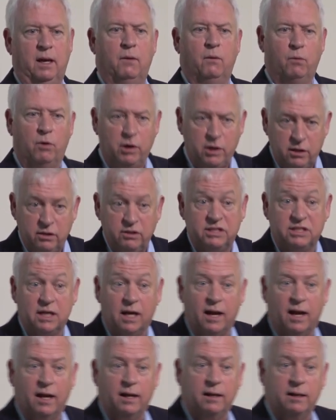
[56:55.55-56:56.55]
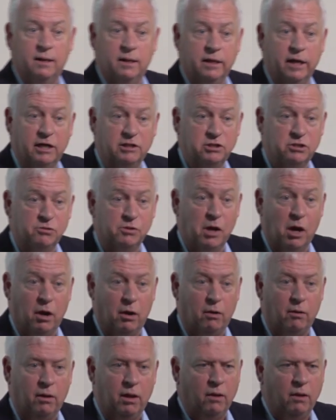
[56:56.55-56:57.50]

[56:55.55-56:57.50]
What do you say? Yes or no?